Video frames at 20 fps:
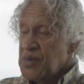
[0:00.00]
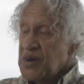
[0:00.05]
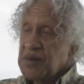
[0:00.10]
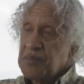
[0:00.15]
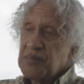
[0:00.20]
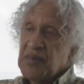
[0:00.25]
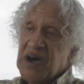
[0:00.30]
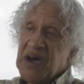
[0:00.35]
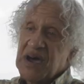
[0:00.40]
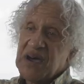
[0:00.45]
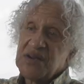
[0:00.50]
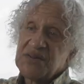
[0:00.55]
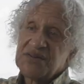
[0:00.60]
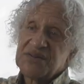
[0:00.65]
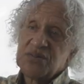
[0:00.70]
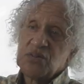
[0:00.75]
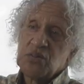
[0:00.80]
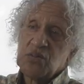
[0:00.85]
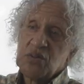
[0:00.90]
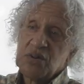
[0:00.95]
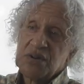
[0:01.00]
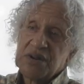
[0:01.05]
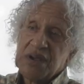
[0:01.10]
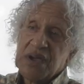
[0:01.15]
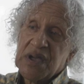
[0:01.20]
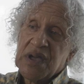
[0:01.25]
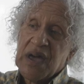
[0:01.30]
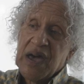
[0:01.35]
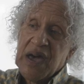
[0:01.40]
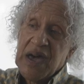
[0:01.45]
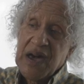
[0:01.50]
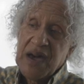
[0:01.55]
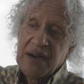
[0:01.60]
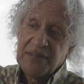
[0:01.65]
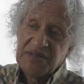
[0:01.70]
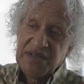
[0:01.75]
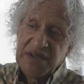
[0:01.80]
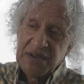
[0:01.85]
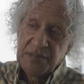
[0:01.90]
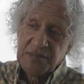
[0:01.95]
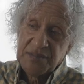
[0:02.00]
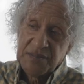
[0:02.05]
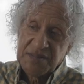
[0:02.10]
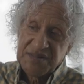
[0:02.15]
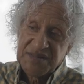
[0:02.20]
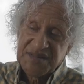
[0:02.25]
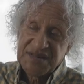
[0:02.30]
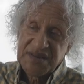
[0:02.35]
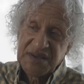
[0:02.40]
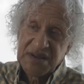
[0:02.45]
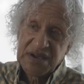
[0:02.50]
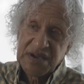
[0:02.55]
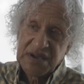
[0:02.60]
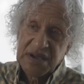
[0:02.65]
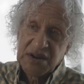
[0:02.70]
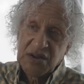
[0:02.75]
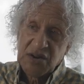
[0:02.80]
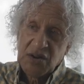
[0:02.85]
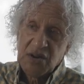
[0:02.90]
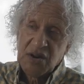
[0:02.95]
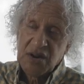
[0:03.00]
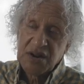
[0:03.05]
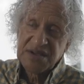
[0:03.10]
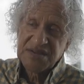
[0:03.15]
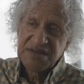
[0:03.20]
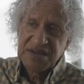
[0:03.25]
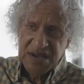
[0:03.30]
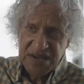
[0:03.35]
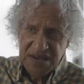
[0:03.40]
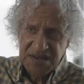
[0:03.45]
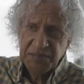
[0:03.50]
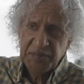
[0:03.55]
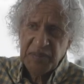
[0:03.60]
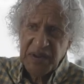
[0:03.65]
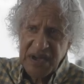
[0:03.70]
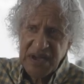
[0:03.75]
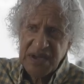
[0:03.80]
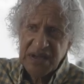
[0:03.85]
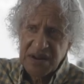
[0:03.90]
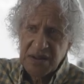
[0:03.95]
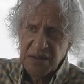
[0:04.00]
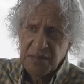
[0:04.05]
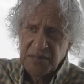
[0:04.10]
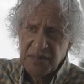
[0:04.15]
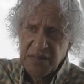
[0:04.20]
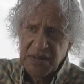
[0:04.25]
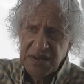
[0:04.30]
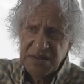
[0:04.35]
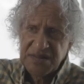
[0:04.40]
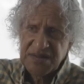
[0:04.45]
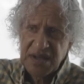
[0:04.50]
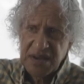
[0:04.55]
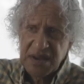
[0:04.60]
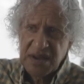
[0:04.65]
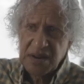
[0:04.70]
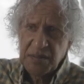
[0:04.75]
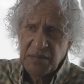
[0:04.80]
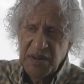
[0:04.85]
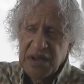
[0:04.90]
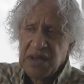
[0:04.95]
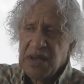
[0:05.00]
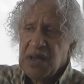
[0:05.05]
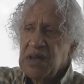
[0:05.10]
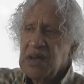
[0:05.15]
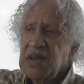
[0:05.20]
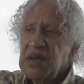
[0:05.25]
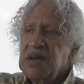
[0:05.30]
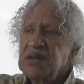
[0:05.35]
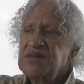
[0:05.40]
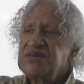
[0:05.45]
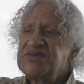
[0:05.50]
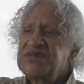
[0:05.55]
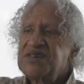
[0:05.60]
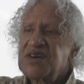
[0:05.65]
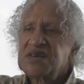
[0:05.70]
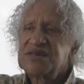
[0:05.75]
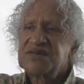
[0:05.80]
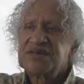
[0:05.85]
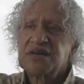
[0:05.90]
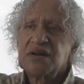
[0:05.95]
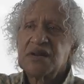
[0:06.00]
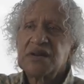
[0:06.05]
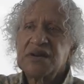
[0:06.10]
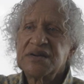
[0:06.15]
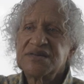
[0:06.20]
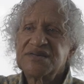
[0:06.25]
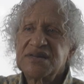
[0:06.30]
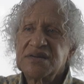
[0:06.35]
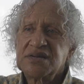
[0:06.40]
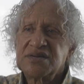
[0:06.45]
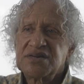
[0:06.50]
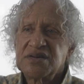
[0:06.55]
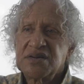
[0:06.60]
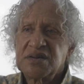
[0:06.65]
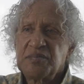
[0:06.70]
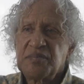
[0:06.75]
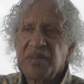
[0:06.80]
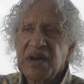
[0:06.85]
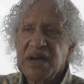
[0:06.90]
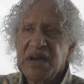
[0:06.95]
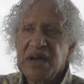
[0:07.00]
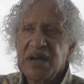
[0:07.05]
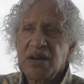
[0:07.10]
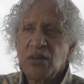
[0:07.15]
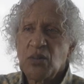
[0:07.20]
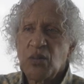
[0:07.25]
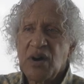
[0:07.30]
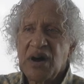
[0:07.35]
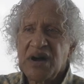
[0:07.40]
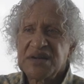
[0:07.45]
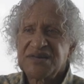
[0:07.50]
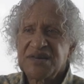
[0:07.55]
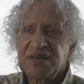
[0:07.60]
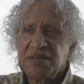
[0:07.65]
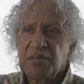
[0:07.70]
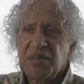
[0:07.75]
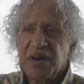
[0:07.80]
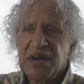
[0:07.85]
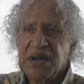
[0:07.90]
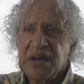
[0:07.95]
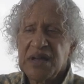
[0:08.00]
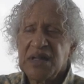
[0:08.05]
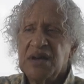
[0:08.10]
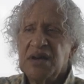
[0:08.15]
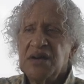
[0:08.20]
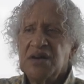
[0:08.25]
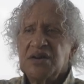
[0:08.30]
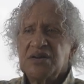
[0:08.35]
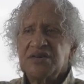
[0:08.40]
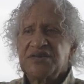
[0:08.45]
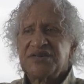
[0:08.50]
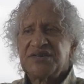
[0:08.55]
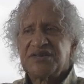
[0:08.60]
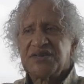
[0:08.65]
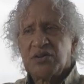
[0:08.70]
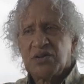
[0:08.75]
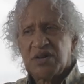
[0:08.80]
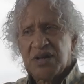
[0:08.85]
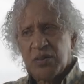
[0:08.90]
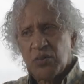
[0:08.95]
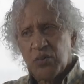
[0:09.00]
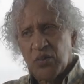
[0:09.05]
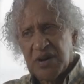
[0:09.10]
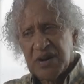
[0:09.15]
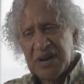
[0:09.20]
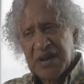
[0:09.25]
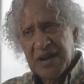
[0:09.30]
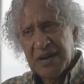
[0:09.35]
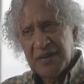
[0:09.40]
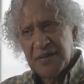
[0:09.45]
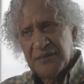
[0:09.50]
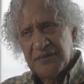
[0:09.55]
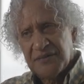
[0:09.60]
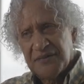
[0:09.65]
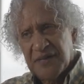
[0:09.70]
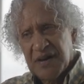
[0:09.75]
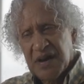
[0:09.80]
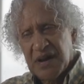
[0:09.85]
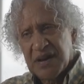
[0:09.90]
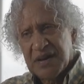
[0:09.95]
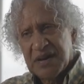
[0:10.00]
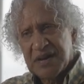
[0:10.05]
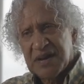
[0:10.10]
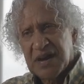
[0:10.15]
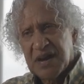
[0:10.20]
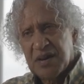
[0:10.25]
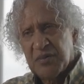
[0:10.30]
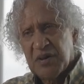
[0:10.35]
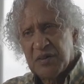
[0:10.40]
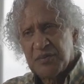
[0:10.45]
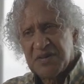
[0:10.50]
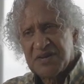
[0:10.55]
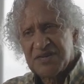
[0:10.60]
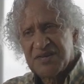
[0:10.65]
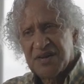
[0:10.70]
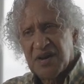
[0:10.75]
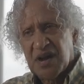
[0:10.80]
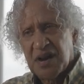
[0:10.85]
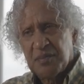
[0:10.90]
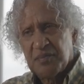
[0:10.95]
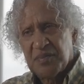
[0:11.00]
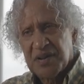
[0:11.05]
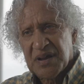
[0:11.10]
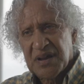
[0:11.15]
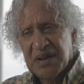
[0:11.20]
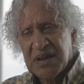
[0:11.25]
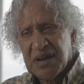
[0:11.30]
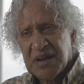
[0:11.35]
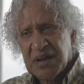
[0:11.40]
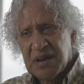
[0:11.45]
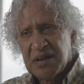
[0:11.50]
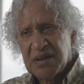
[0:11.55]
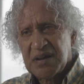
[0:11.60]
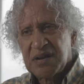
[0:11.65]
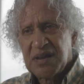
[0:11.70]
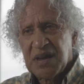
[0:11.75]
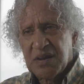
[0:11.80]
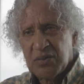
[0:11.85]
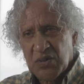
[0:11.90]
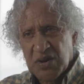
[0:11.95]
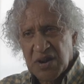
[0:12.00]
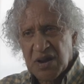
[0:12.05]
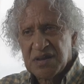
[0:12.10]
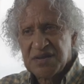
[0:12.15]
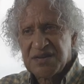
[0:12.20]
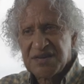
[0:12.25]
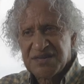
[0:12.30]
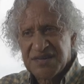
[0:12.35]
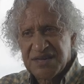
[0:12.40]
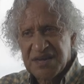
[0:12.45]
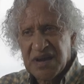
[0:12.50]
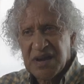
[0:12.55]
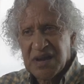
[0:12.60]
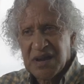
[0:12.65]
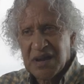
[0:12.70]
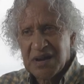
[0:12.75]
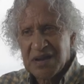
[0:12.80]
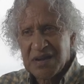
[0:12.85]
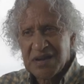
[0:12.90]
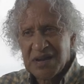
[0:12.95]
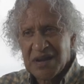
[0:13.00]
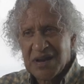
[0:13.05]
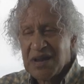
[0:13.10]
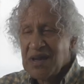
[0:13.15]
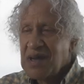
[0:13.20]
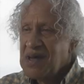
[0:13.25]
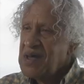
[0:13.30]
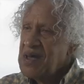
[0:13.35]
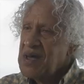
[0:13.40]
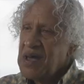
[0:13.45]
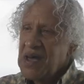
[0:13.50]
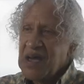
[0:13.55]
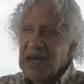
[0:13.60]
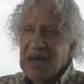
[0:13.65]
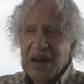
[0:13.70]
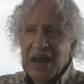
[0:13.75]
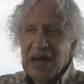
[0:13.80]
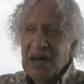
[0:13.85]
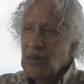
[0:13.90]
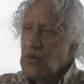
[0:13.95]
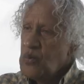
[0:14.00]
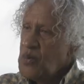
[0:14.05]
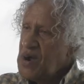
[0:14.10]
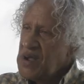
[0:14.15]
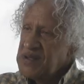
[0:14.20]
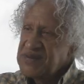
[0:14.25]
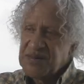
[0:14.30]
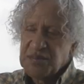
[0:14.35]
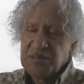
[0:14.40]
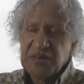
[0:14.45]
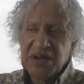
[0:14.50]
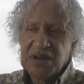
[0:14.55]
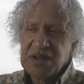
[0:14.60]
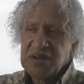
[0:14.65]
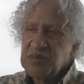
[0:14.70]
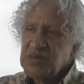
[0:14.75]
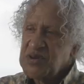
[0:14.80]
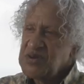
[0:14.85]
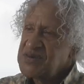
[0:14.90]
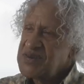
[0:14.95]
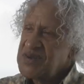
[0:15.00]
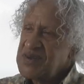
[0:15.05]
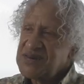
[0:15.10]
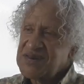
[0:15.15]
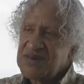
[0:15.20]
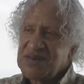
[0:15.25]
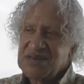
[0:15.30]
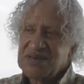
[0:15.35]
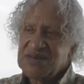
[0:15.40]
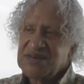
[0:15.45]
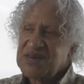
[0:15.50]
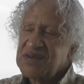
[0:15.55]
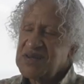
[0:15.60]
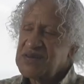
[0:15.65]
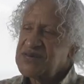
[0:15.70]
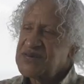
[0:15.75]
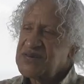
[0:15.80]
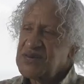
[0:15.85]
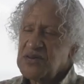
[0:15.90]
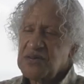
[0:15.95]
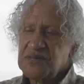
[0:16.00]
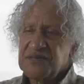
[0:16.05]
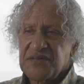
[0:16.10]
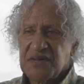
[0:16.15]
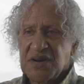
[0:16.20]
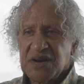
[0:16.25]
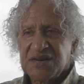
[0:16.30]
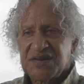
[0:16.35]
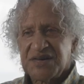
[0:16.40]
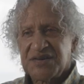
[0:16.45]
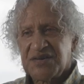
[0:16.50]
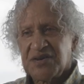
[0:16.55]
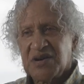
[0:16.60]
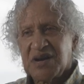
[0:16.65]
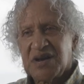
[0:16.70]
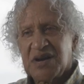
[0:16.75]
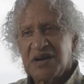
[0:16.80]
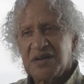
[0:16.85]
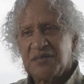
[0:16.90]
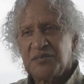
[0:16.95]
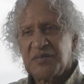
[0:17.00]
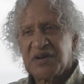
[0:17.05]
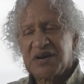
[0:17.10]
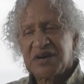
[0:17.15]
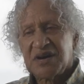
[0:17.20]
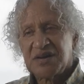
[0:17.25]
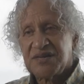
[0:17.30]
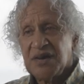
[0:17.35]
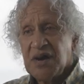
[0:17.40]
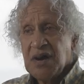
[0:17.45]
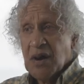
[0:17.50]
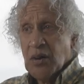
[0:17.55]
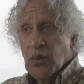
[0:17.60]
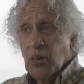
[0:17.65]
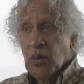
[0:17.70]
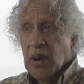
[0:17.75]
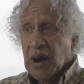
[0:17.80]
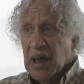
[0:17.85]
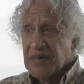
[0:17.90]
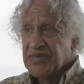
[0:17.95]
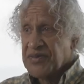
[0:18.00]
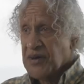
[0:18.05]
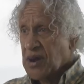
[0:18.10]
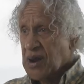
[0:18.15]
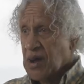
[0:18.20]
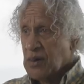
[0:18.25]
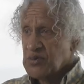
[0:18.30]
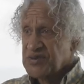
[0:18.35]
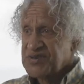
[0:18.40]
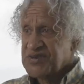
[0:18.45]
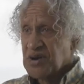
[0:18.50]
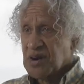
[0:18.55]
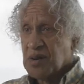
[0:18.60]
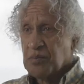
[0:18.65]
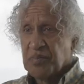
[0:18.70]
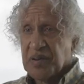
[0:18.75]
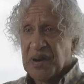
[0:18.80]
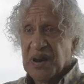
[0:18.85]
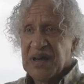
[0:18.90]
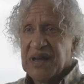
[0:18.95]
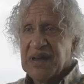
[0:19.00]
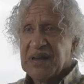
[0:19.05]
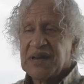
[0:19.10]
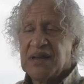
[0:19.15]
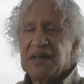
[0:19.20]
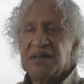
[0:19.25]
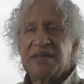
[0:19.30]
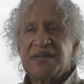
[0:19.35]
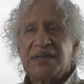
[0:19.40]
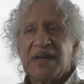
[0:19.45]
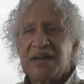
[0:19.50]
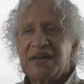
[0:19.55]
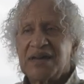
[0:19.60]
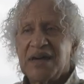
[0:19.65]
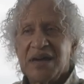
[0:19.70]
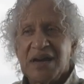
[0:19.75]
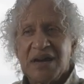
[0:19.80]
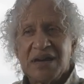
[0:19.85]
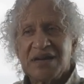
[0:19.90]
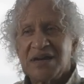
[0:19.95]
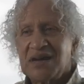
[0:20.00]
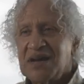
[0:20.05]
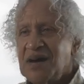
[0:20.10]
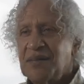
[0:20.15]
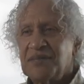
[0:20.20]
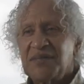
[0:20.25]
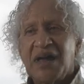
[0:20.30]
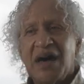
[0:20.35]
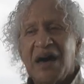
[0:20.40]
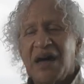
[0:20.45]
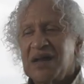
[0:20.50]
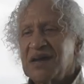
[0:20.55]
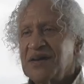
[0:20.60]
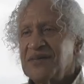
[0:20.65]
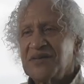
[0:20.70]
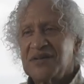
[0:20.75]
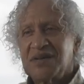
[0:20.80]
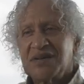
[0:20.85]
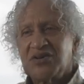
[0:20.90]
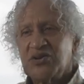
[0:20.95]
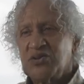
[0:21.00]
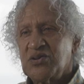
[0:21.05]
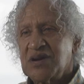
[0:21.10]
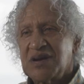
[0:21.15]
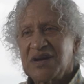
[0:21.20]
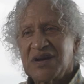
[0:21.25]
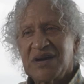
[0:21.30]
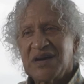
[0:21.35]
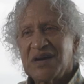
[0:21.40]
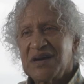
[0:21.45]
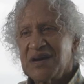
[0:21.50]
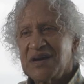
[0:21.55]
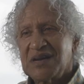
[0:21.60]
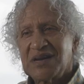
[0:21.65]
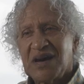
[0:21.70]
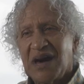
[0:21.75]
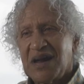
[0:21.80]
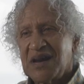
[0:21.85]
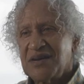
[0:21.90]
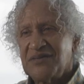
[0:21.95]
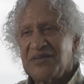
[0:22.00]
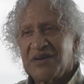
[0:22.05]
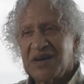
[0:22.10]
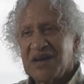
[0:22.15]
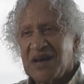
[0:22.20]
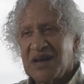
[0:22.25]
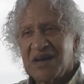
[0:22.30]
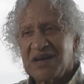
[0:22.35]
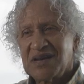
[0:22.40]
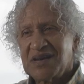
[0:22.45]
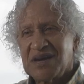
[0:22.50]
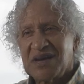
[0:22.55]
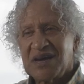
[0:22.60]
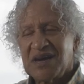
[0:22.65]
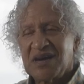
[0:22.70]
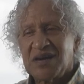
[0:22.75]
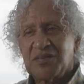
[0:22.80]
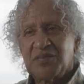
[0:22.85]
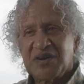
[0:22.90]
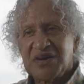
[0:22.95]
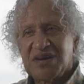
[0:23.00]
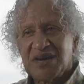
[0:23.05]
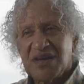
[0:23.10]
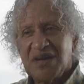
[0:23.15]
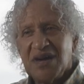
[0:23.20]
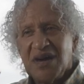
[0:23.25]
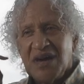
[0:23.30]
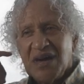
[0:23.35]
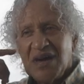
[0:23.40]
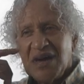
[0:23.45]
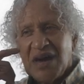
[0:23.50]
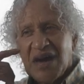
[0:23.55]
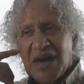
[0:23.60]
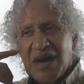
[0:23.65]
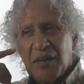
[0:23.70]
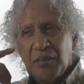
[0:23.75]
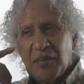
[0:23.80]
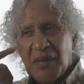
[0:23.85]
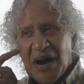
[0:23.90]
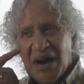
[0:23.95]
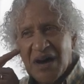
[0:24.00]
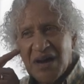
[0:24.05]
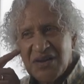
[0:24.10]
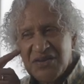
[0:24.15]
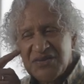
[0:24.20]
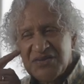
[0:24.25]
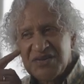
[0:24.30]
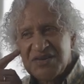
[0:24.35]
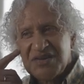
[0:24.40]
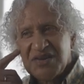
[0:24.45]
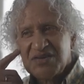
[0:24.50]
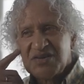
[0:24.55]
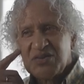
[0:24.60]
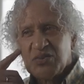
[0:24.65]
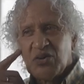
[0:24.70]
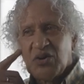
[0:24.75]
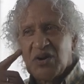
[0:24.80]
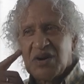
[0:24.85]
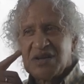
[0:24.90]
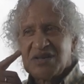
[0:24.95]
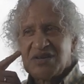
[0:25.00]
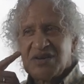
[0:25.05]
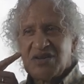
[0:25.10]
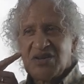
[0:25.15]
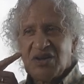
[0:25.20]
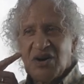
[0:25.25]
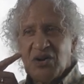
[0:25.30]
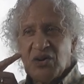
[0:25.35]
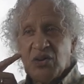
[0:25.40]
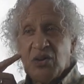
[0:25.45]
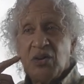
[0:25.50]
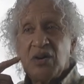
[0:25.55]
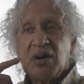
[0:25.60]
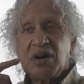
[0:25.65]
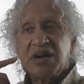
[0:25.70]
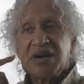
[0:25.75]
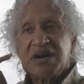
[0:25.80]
but Miles would have them sitting in the audience. Now he's paying them. He's there in the band just to listen to the band and watch the band so that when they finally came up and started playing, they would understand and get. And I watched many musicians get so frustrated because, well, I thought I was going to play that they ended up not even doing the gig, not even getting the gig because, and Miles just wanted to know,